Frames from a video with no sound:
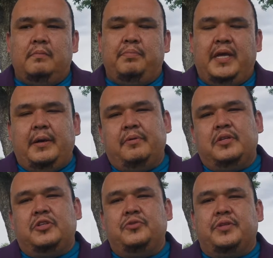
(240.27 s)
be able
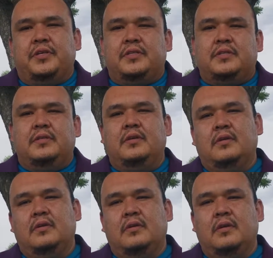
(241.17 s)
to do this?
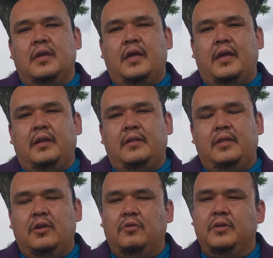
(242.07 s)
And
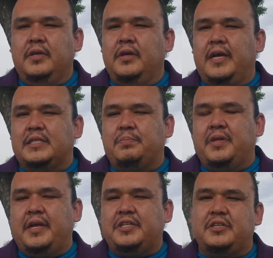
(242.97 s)
the only
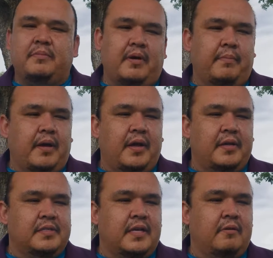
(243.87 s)
explanation in my
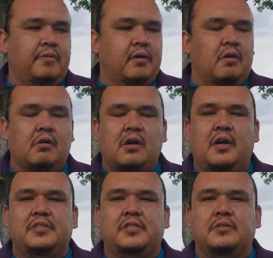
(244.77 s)
mind is that we are all
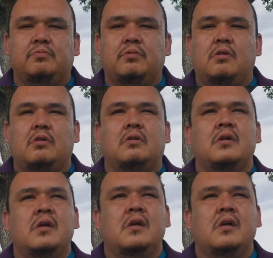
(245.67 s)
conscious. We're all,